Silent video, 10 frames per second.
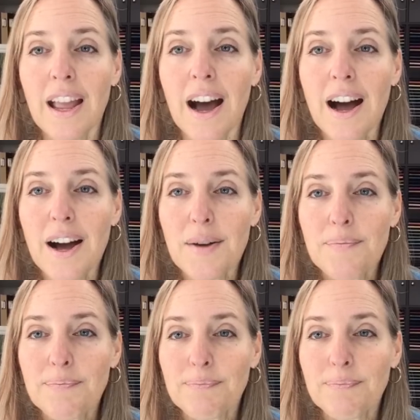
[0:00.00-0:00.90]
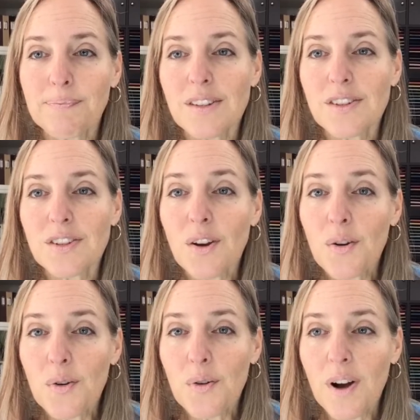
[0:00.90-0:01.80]

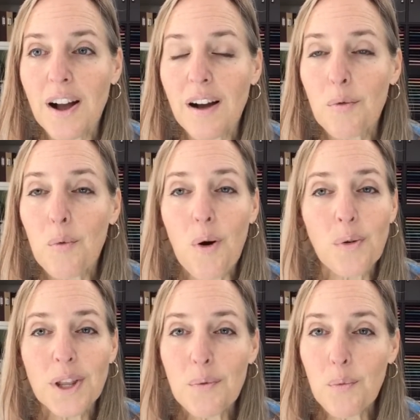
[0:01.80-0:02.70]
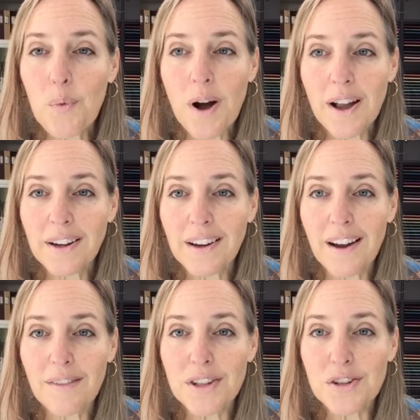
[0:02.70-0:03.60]
So only one
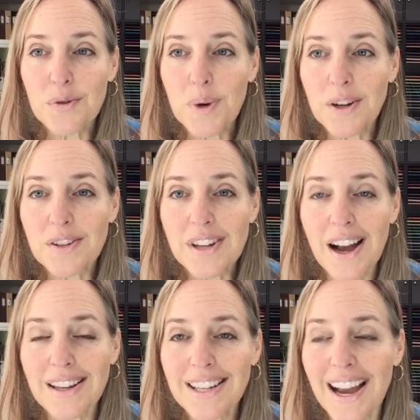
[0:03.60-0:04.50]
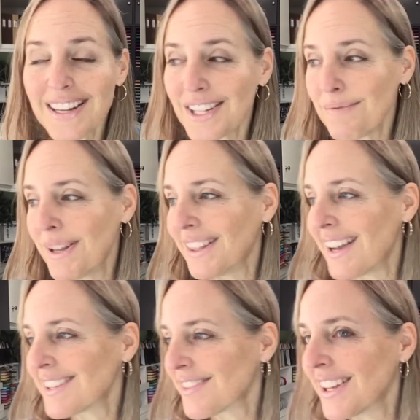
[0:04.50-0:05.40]
of the 2 winners contacted me
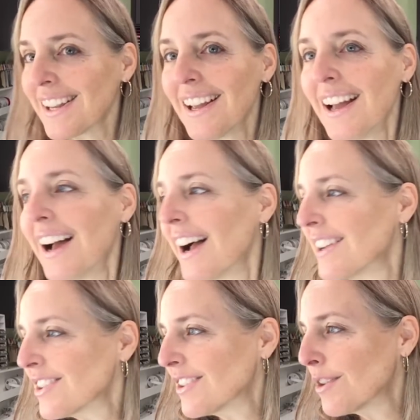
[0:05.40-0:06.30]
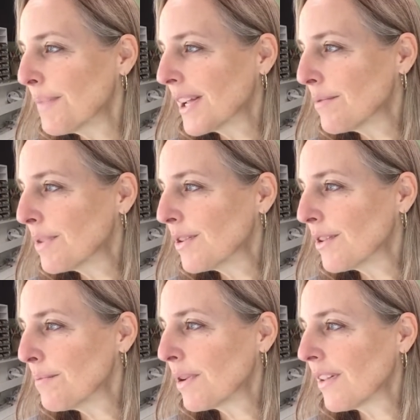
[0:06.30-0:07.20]
last week. I should go to my computer
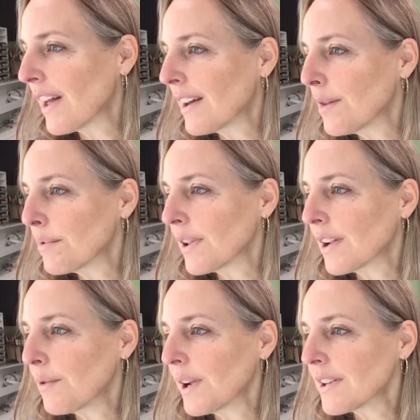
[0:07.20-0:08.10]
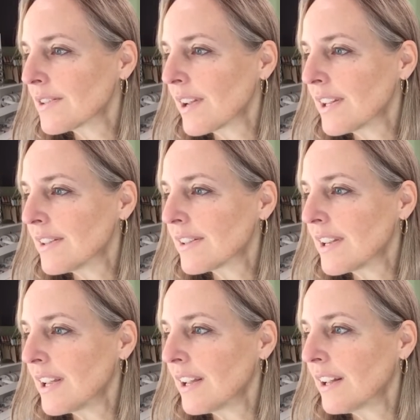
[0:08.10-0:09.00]
and pull that up really quick so I can
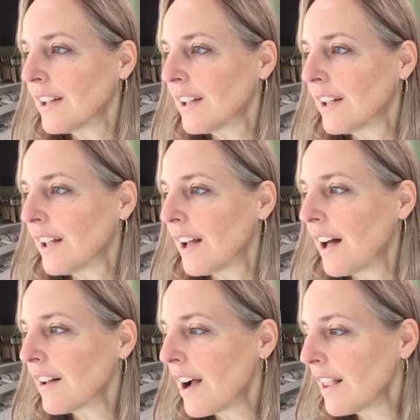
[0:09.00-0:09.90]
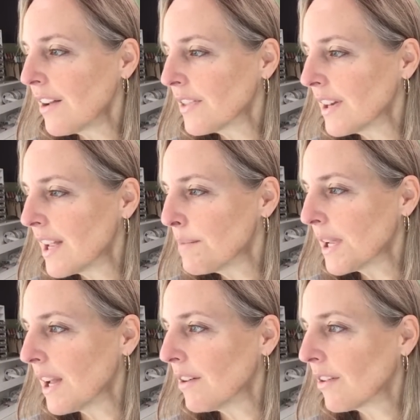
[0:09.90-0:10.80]
see. I'll call out the name
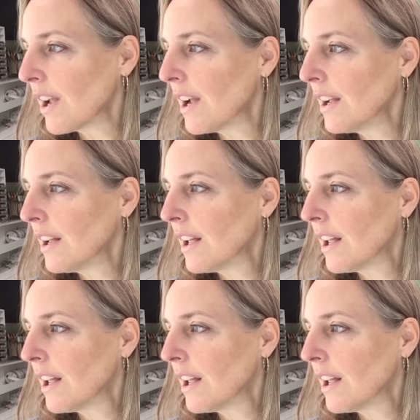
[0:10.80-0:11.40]
again, okay?